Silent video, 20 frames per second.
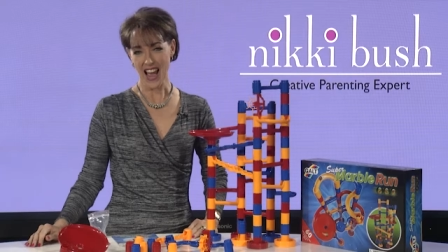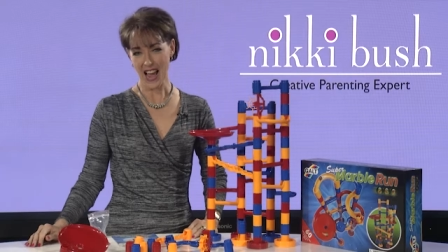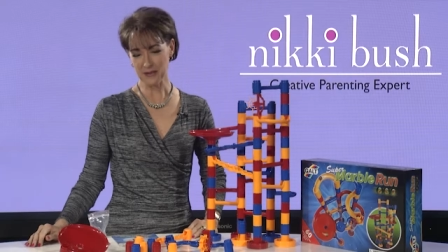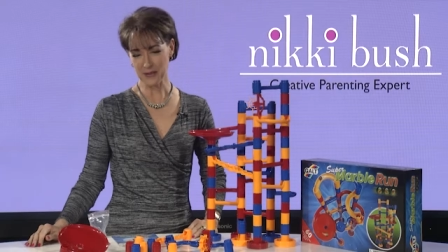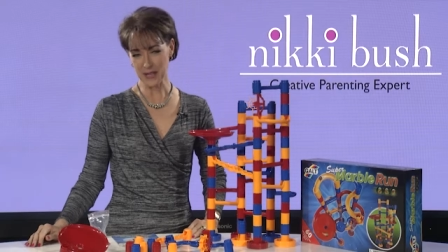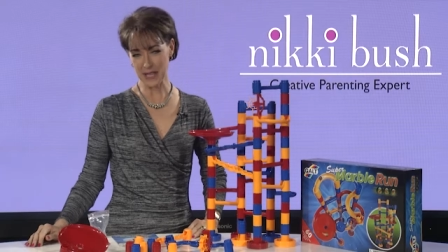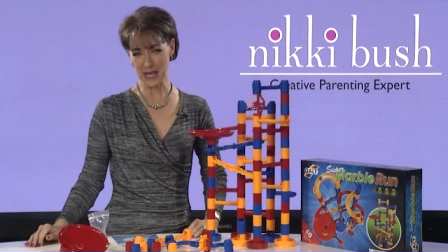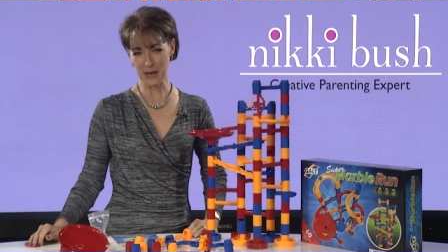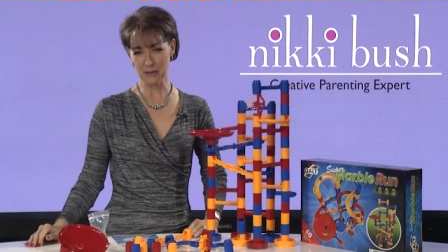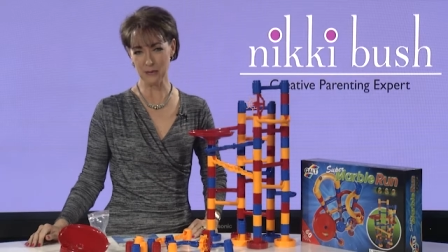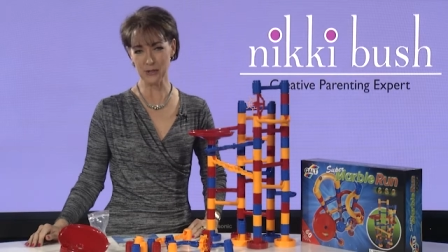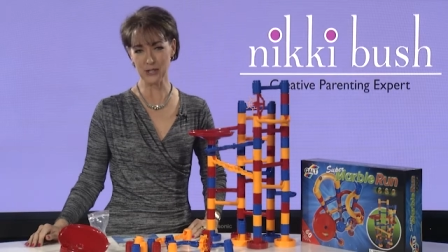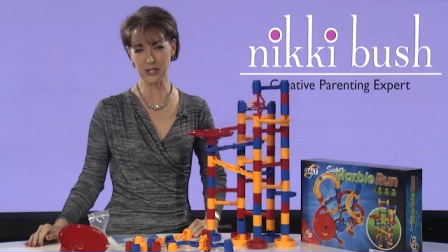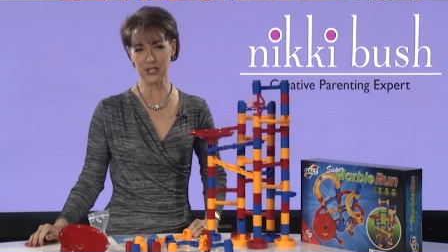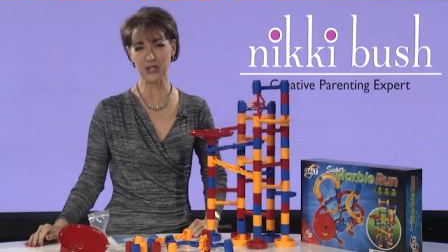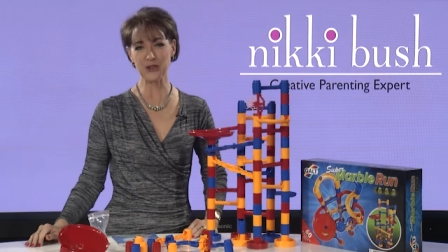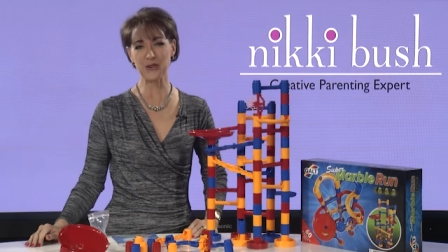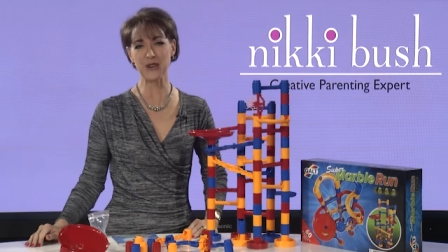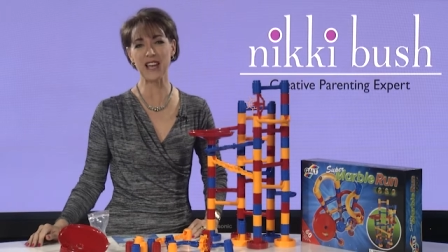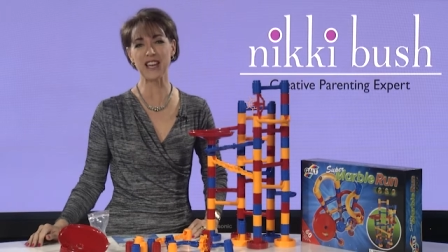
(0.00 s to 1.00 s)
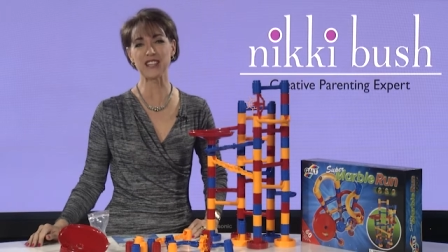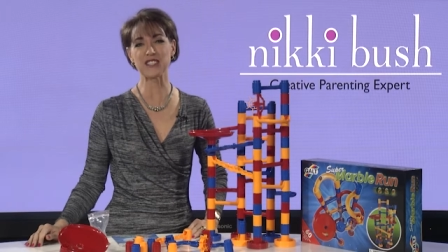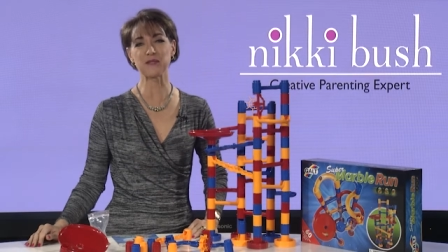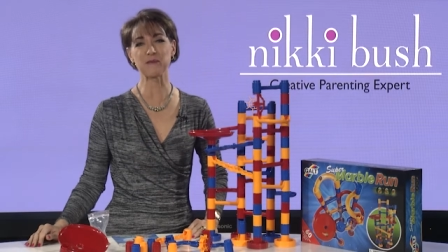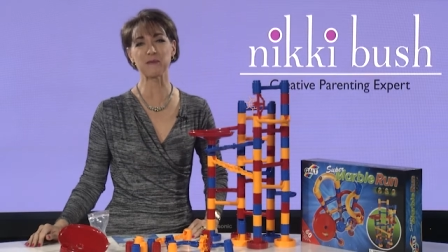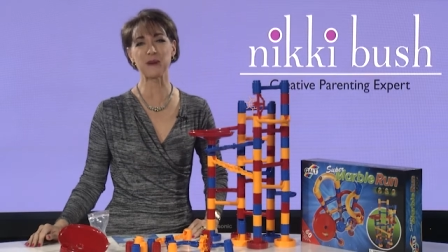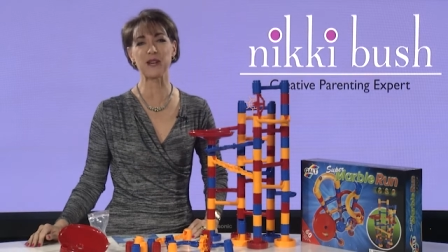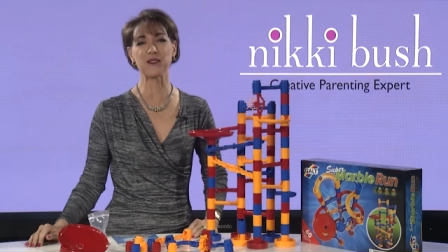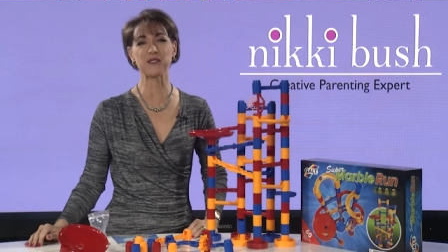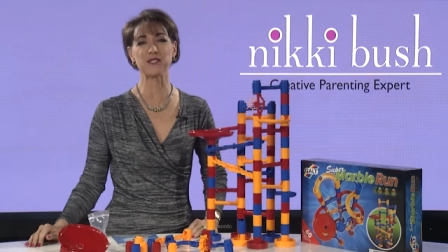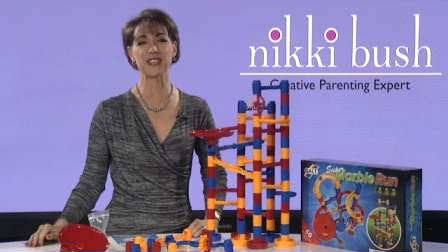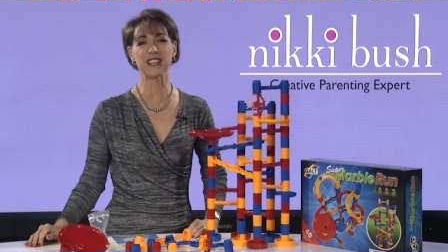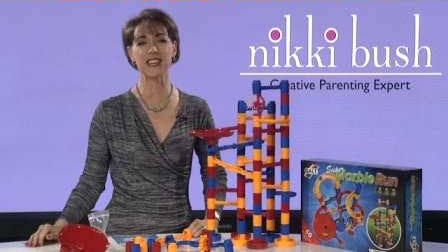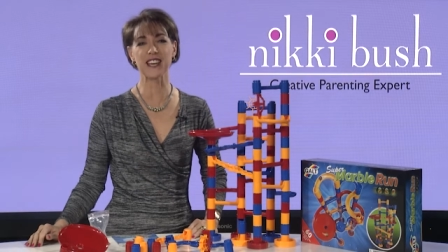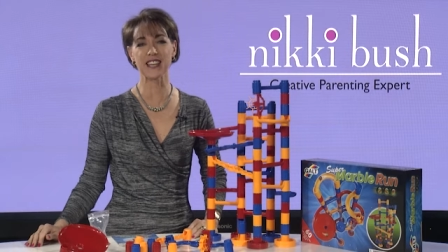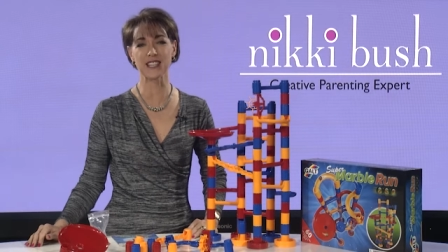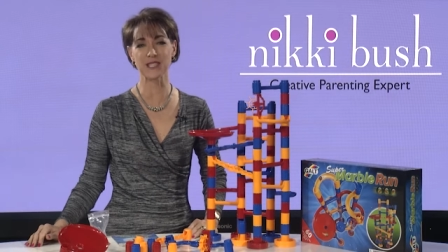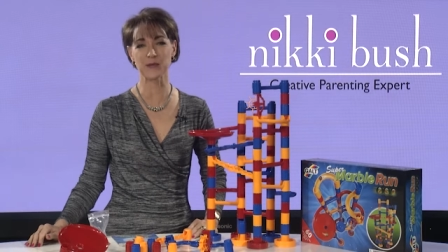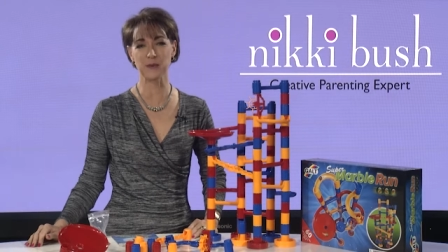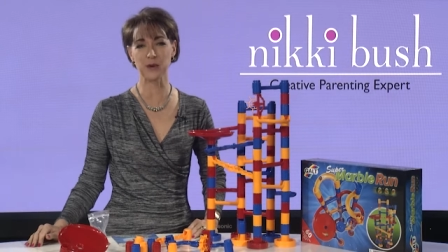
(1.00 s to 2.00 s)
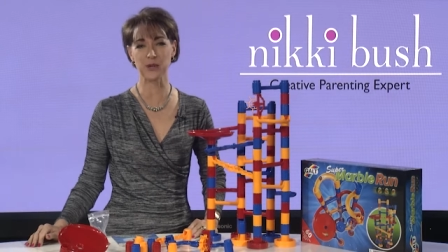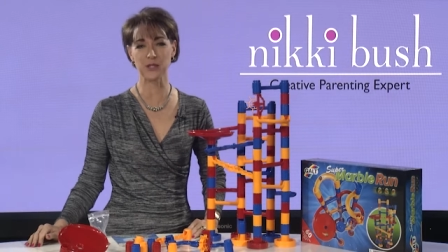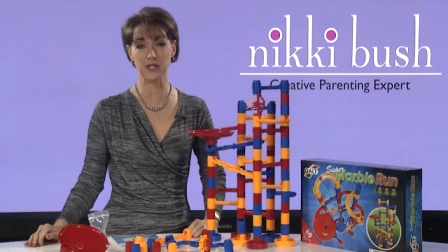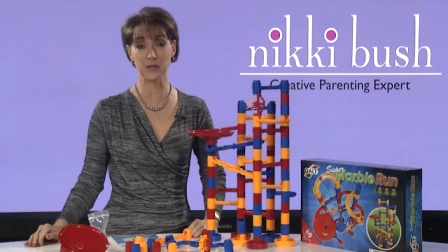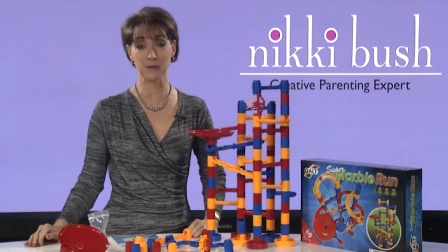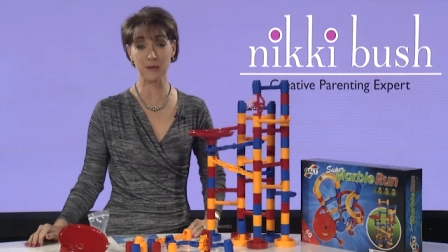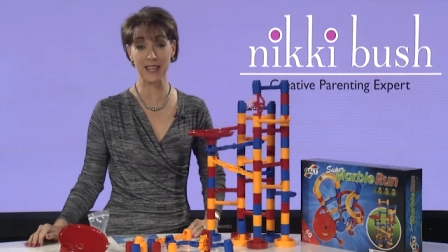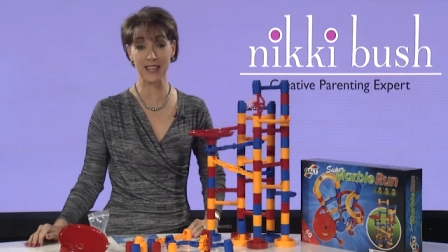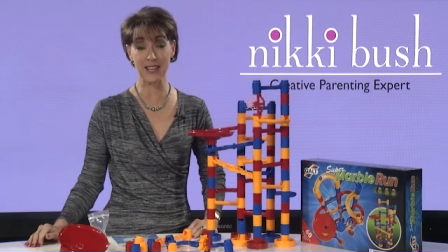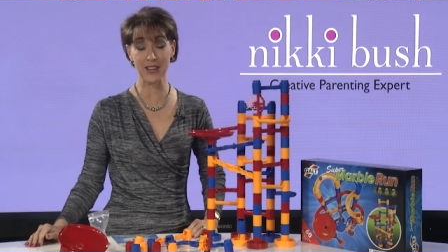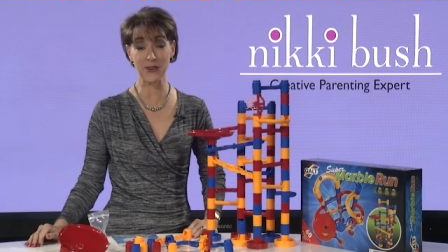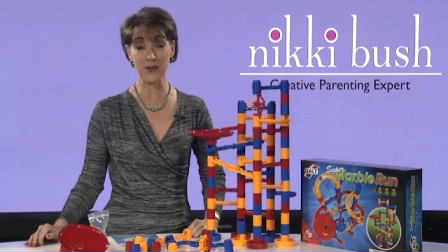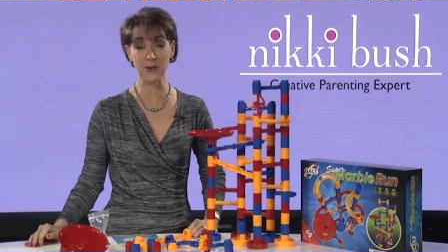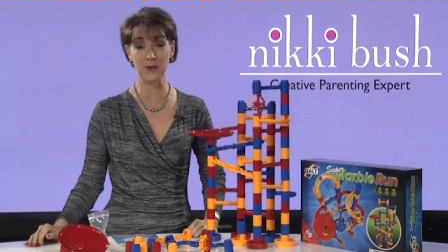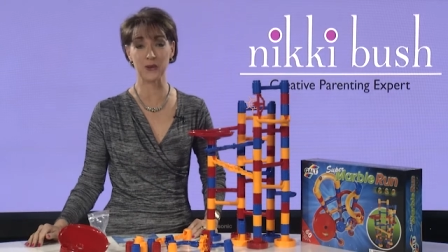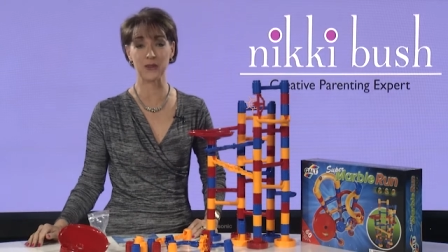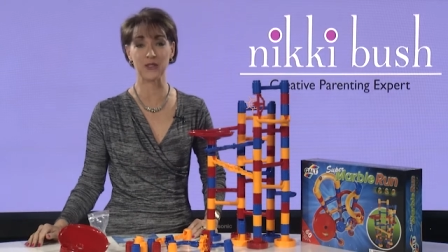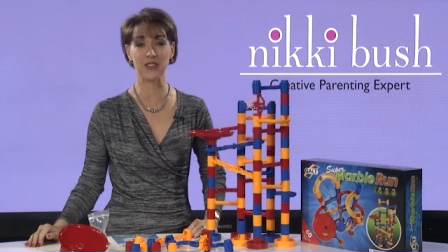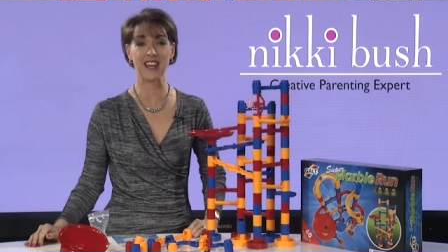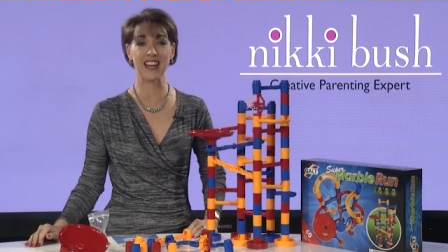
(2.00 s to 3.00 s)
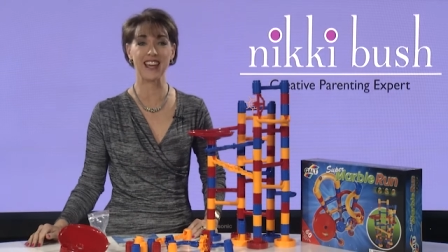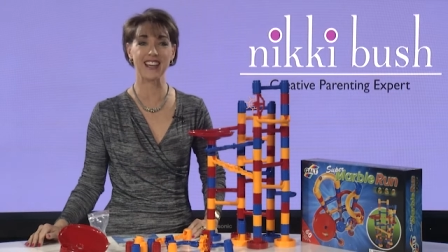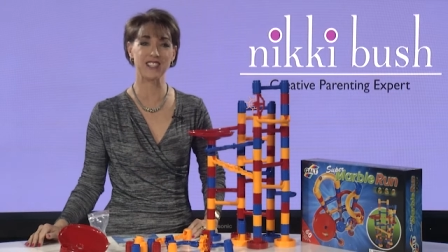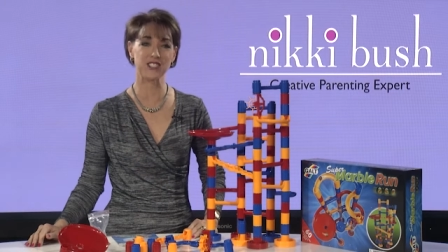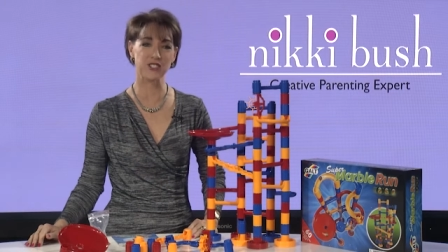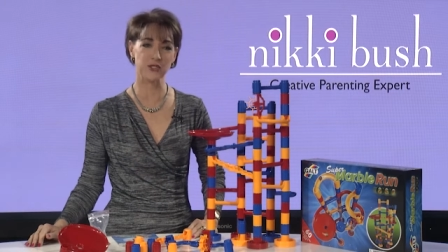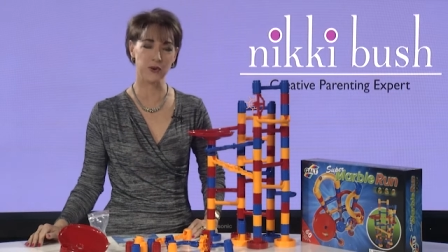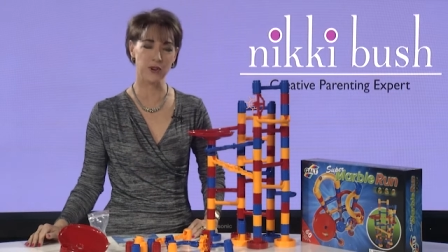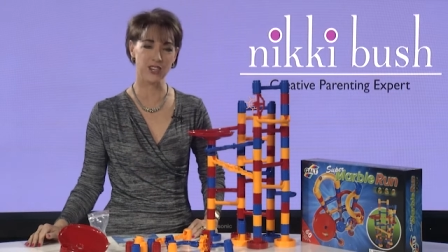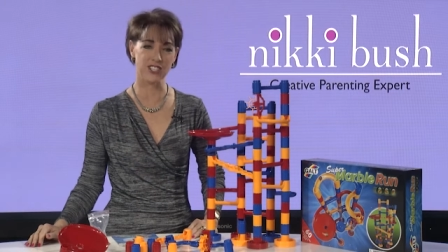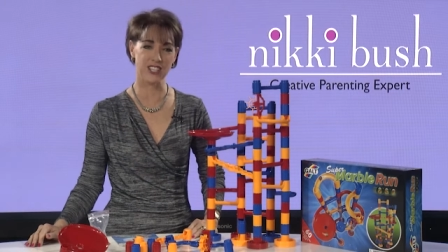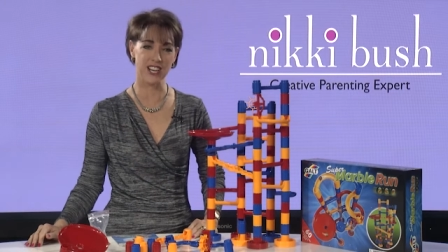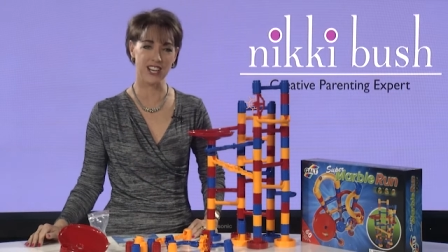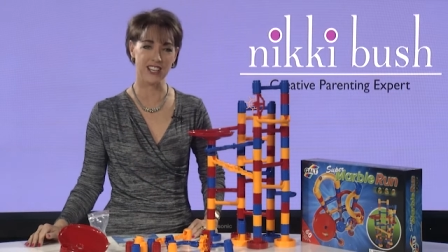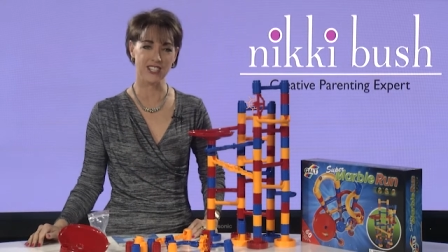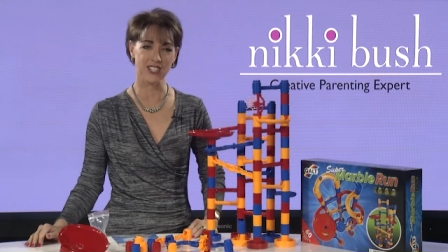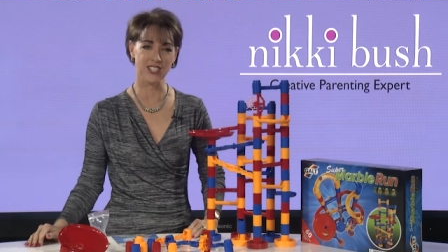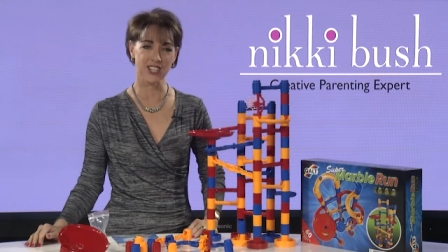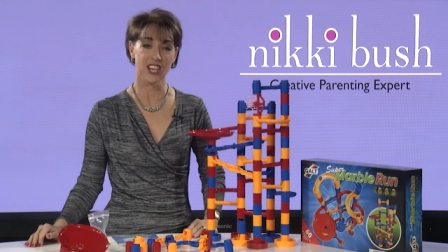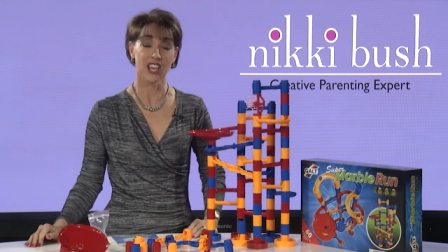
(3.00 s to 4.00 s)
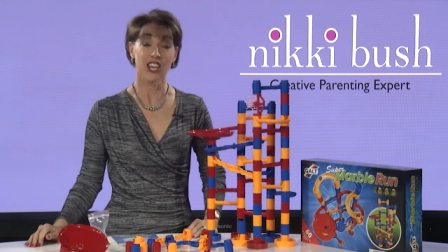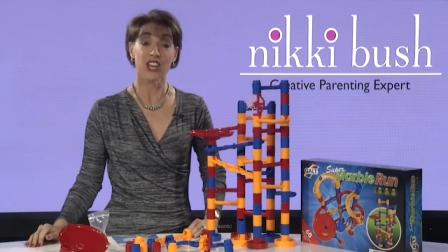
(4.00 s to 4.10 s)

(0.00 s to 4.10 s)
I'm Nikki Bush, creative parenting expert, speaker, author, and toy judge.